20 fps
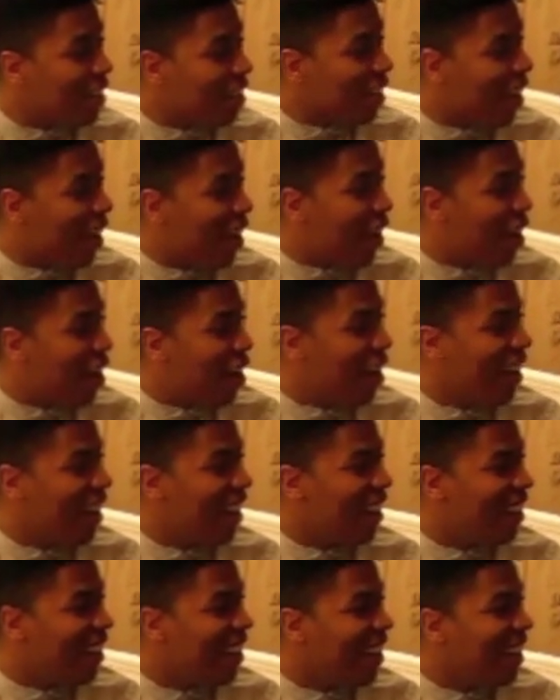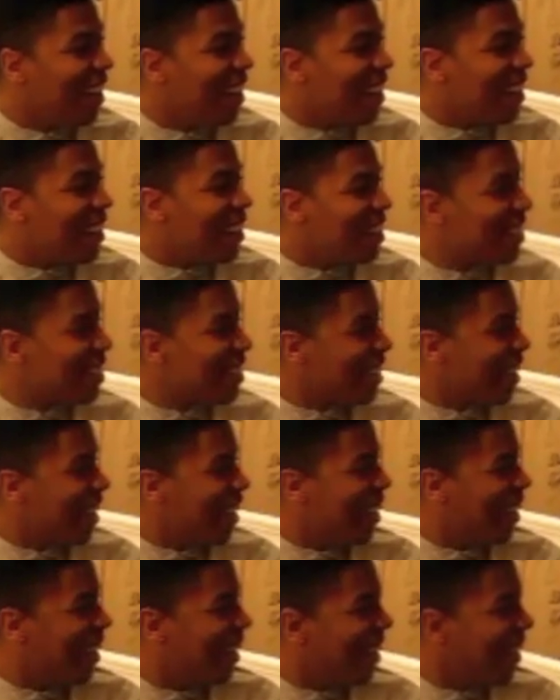the yeah.
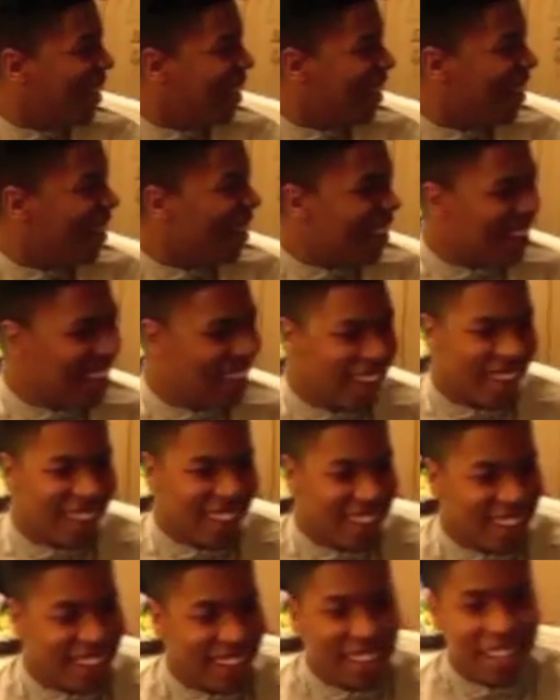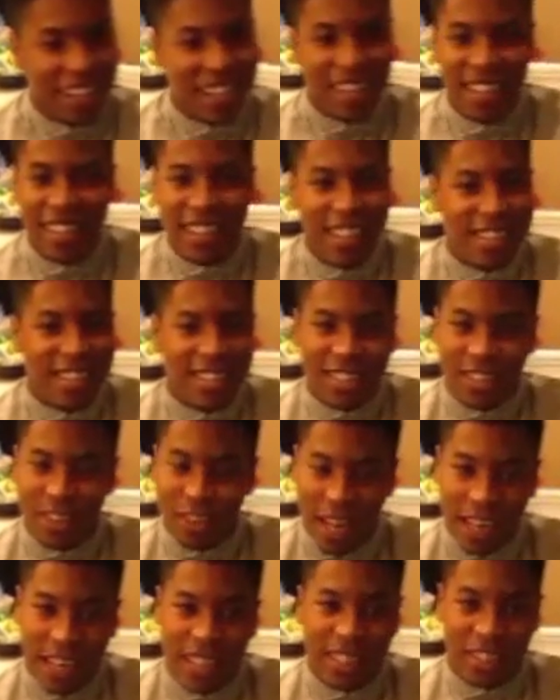Cheers.
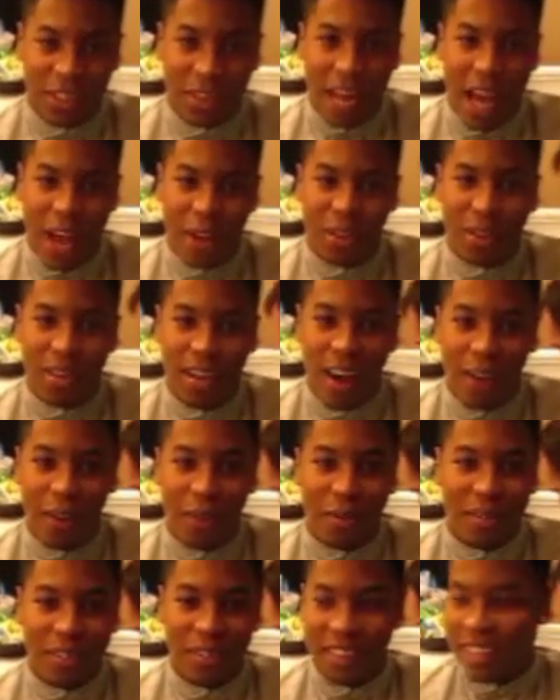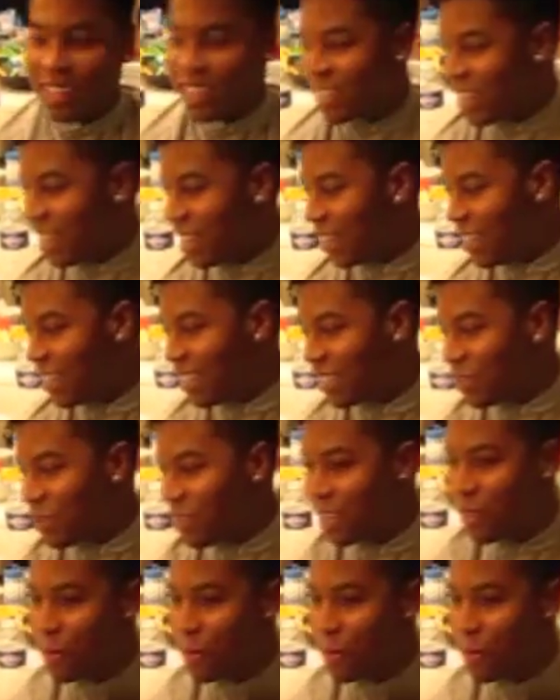Strange. So now you know the deal is when